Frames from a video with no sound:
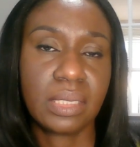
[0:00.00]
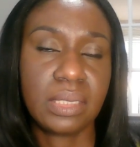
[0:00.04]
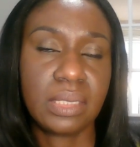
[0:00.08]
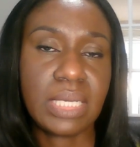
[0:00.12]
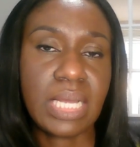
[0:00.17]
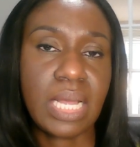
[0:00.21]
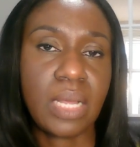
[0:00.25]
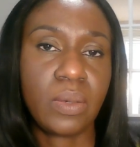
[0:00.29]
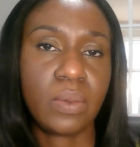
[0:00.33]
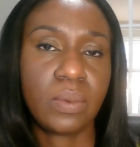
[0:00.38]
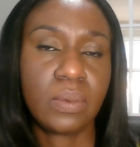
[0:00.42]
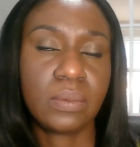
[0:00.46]

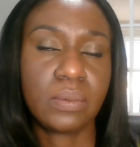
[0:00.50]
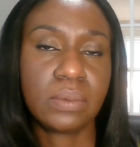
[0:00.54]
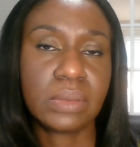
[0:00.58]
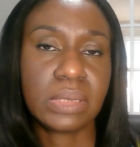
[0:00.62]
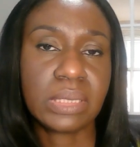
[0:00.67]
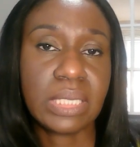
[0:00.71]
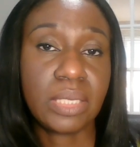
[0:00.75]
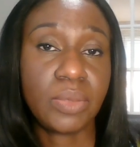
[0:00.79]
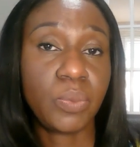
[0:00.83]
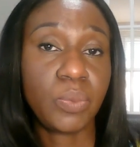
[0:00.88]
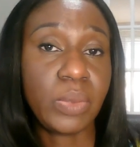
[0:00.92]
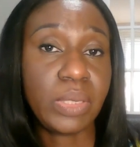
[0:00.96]
Now,
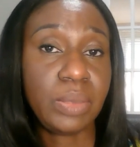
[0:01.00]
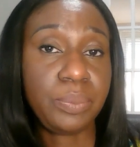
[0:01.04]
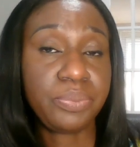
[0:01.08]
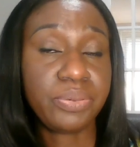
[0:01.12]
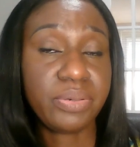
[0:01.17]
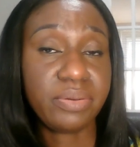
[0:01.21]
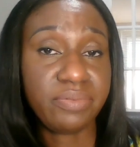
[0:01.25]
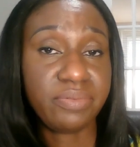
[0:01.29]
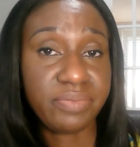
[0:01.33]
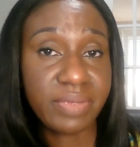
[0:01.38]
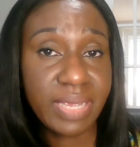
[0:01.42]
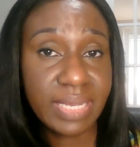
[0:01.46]
can we
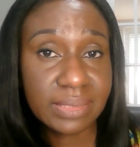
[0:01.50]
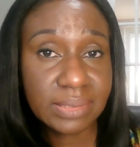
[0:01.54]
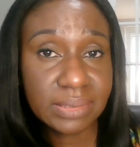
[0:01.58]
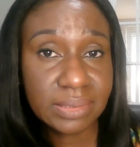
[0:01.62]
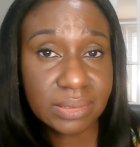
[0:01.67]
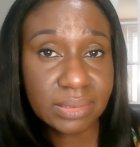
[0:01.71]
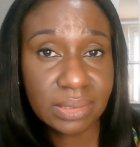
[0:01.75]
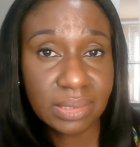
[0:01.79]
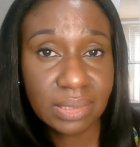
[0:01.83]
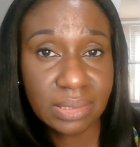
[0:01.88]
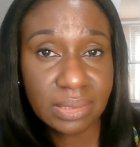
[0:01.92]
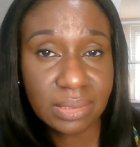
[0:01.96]
prevent
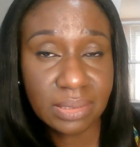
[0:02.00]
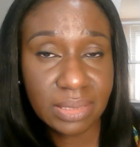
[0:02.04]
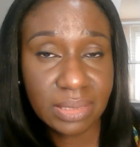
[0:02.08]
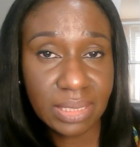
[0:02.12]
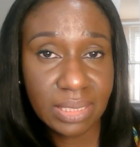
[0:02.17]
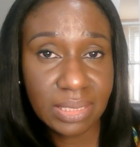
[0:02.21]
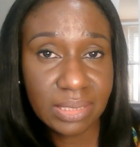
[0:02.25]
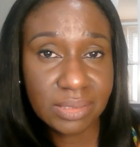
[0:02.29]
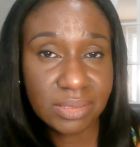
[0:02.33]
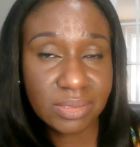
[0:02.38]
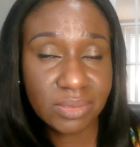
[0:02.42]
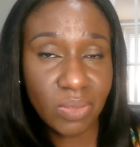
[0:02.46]

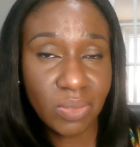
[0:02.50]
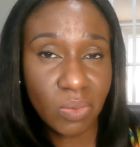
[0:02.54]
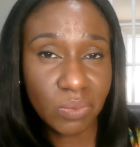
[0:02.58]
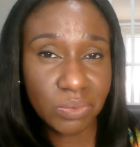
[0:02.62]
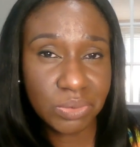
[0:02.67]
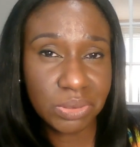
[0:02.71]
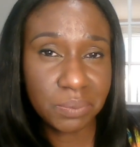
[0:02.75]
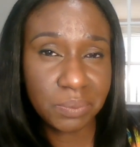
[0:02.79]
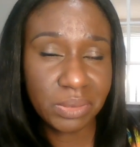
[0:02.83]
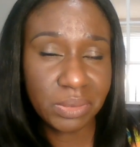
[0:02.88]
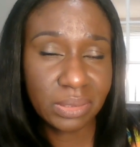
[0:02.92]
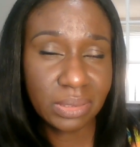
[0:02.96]
these
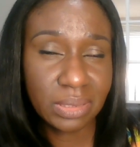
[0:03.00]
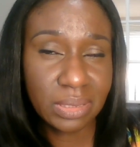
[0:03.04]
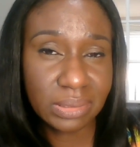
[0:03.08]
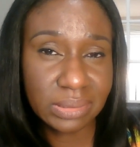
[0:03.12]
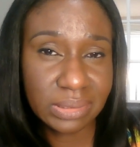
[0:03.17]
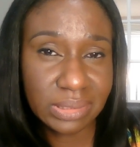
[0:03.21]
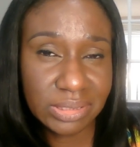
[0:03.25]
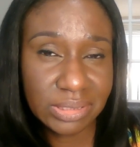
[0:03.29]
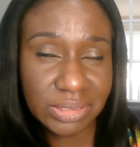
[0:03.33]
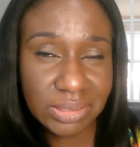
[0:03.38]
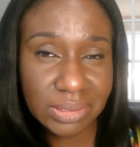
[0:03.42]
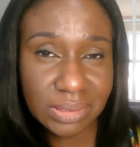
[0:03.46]
autoimmune
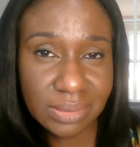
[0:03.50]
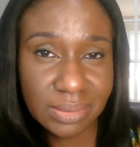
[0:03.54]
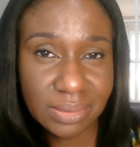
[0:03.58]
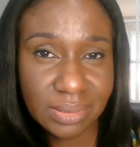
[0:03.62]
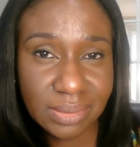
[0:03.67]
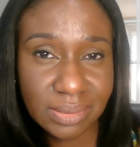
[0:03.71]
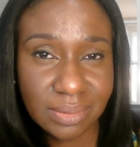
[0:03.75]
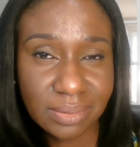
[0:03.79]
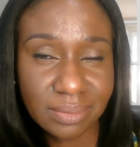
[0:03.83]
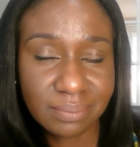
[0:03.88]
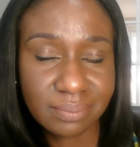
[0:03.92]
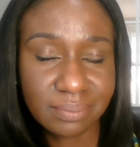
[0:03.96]

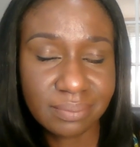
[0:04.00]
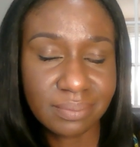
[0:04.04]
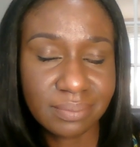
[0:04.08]
conditions?